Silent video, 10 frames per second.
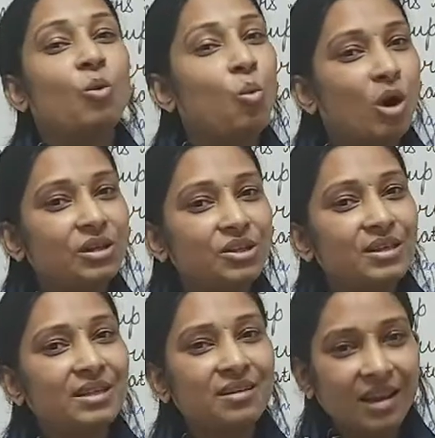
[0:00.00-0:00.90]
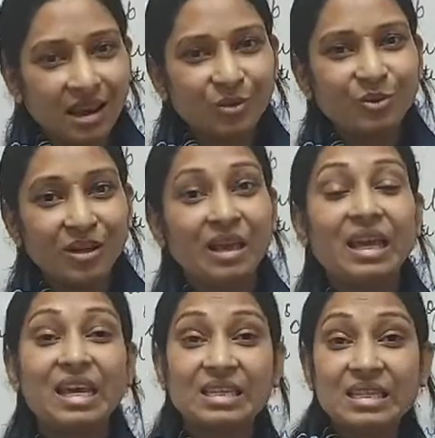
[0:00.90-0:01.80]
Watch is a noun.
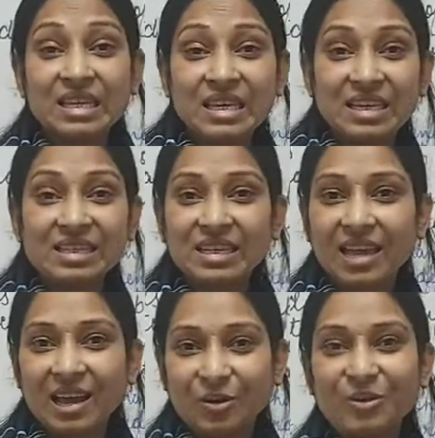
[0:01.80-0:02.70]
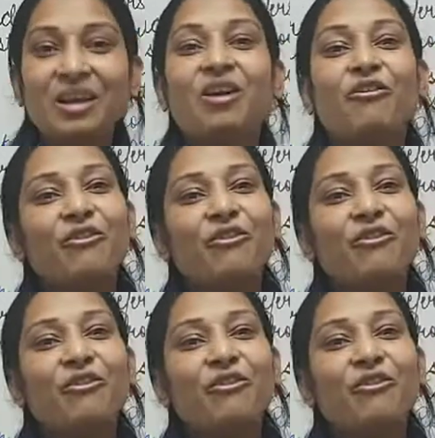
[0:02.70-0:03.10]
AC is a noun.